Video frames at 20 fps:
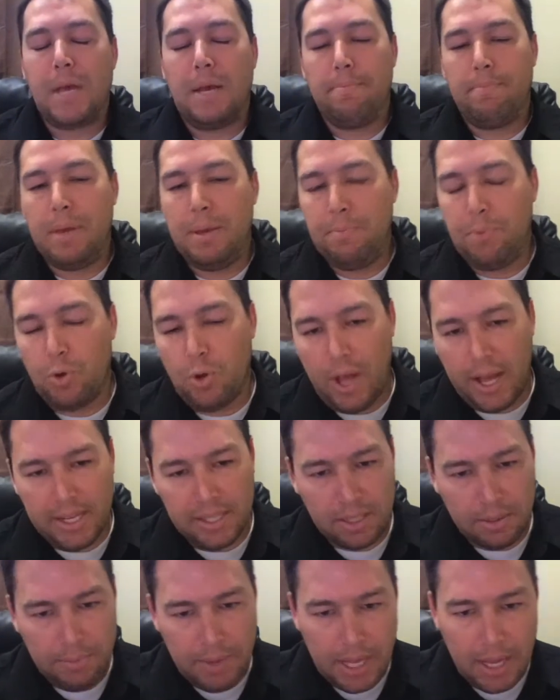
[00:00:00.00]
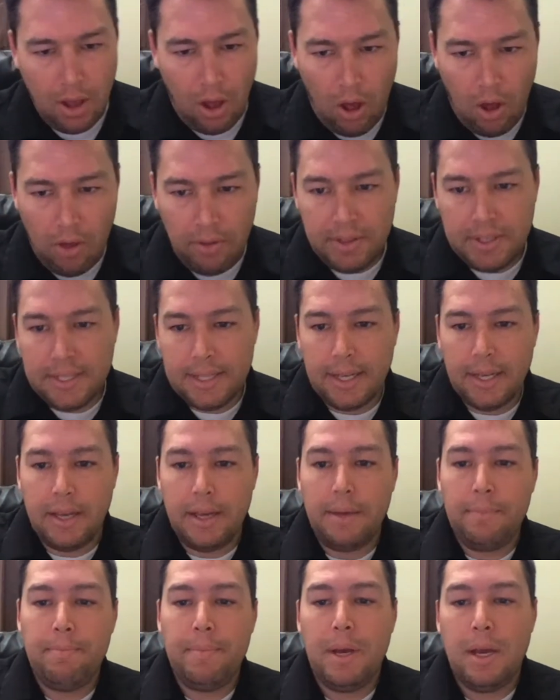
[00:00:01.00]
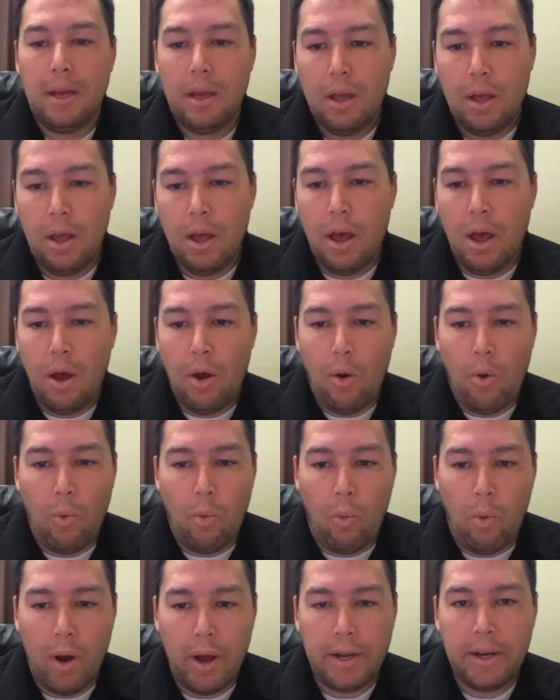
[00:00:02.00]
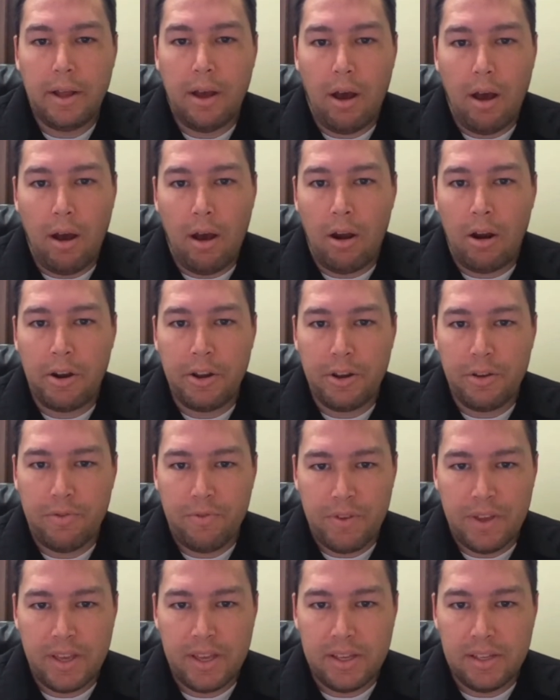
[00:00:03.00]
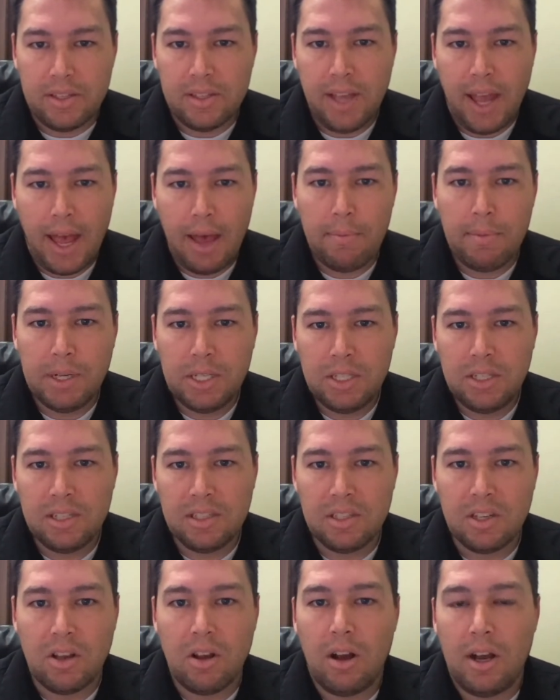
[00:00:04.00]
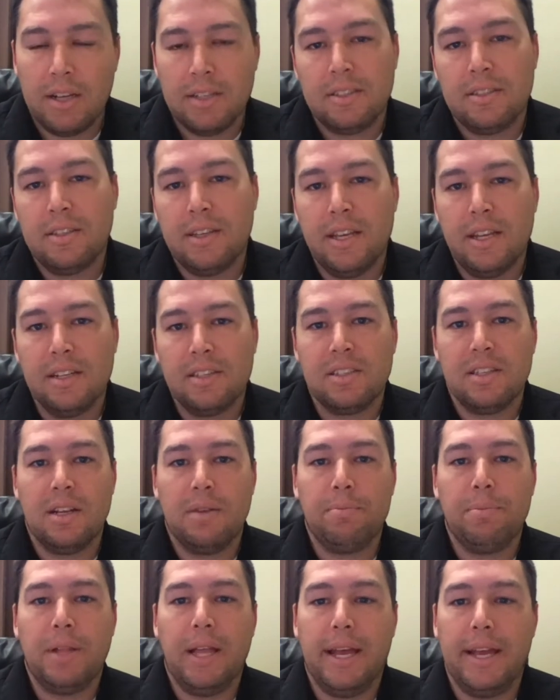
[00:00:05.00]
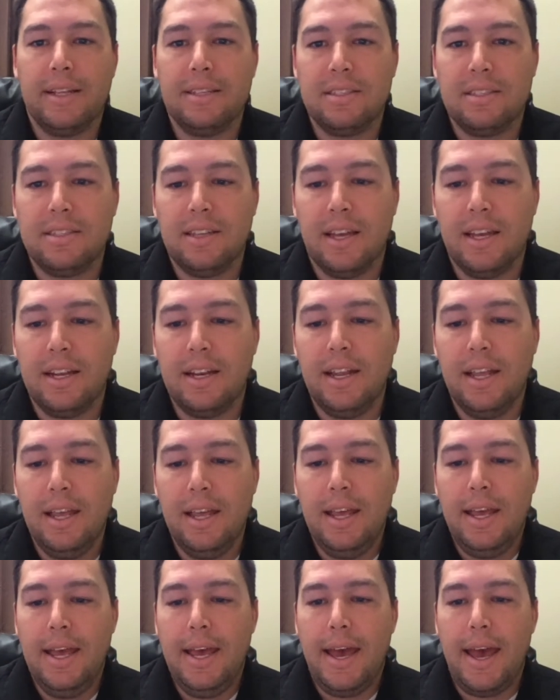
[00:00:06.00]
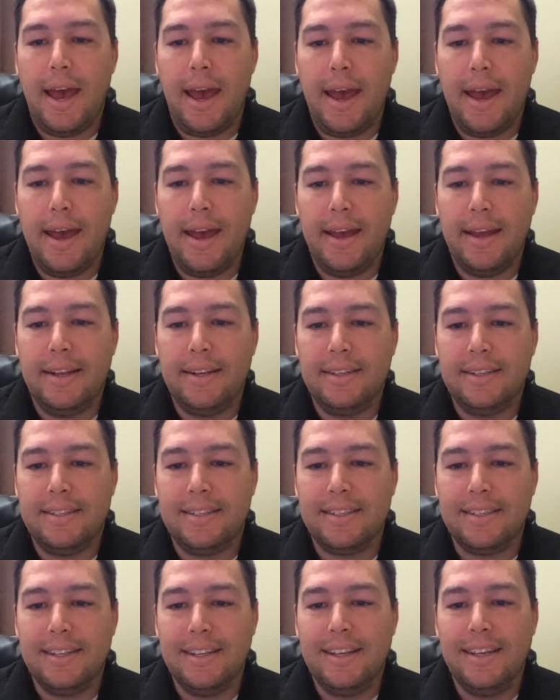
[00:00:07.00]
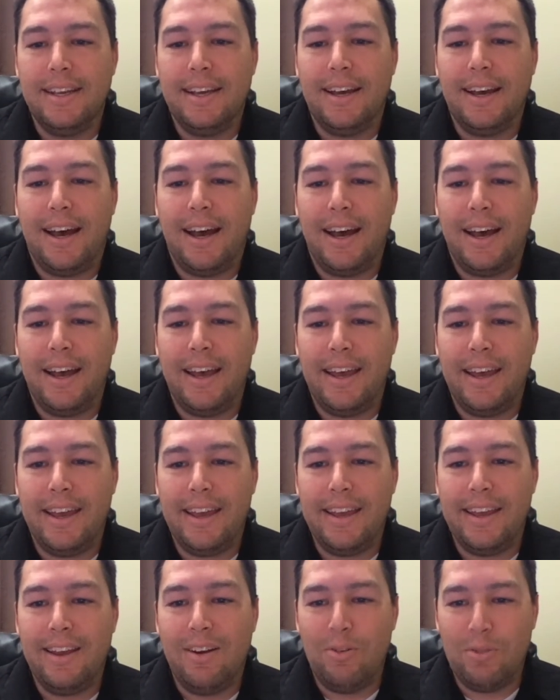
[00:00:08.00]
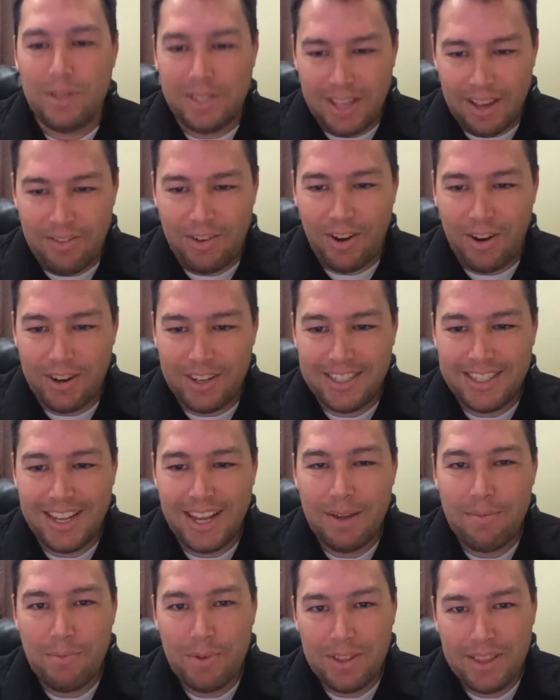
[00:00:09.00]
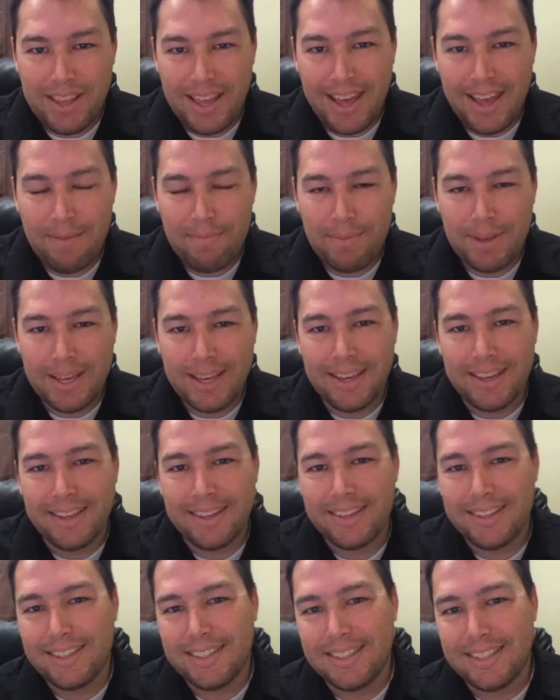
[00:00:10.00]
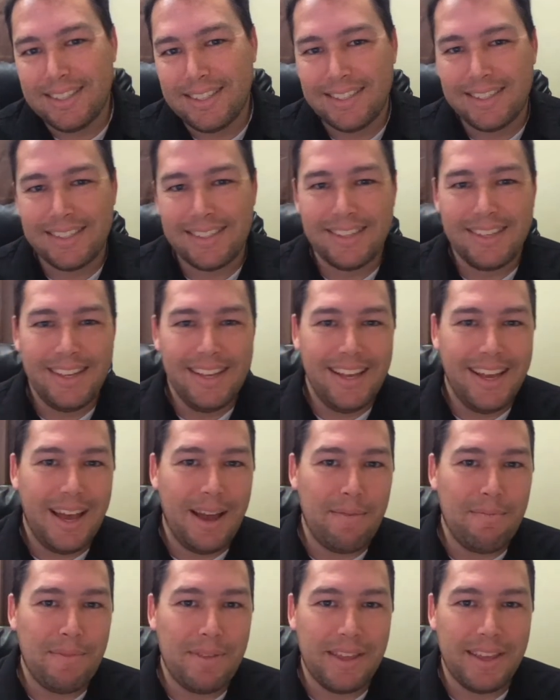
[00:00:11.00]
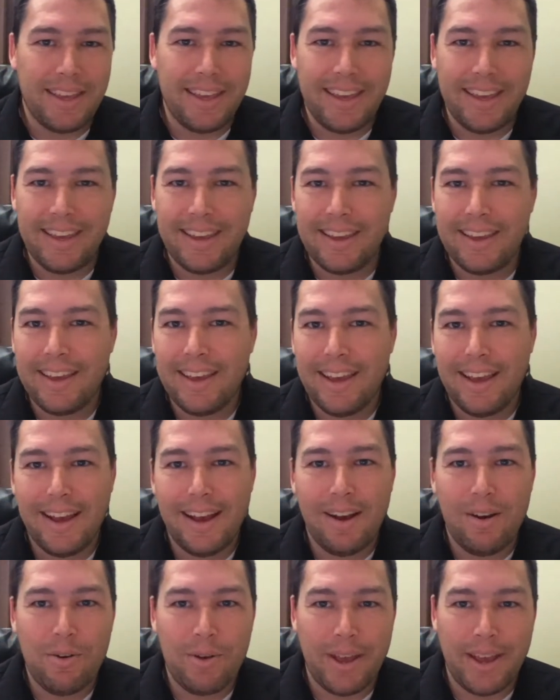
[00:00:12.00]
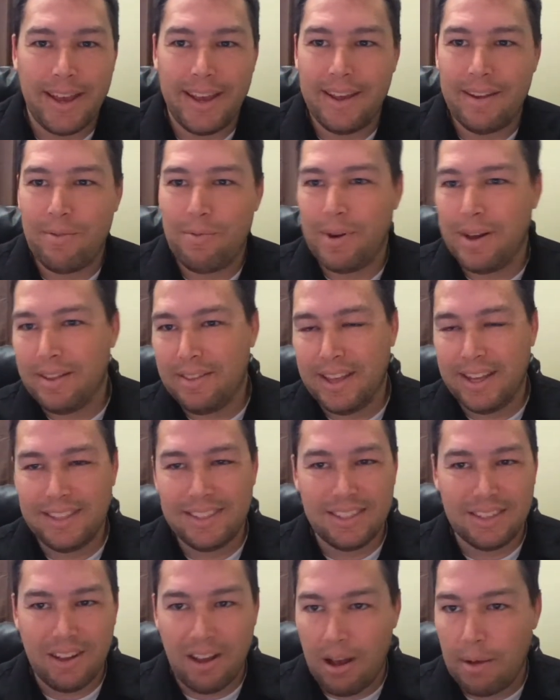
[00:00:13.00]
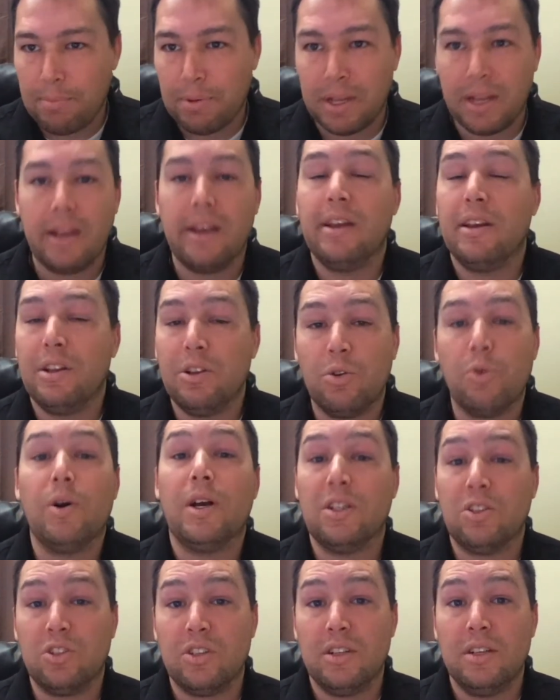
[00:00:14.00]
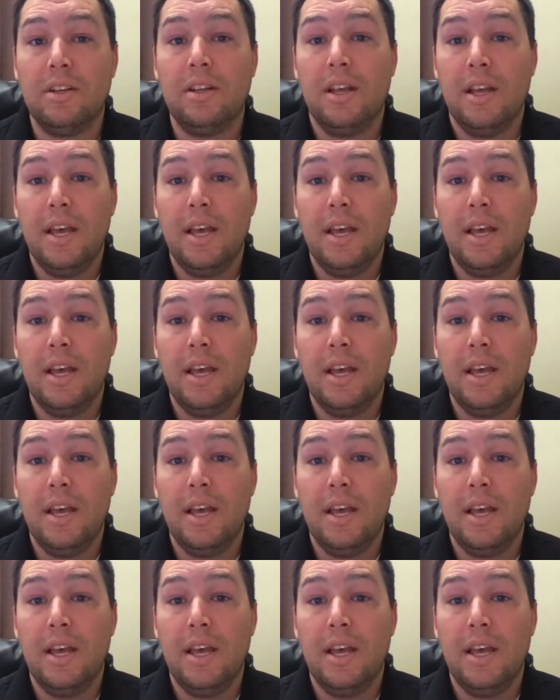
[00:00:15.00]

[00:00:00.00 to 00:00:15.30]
People ask me all the time, what are your fees? How much does it cost to get a set of plans done? And I always have a hard time with that because I'm thinking, okay, well, that's a complicated question.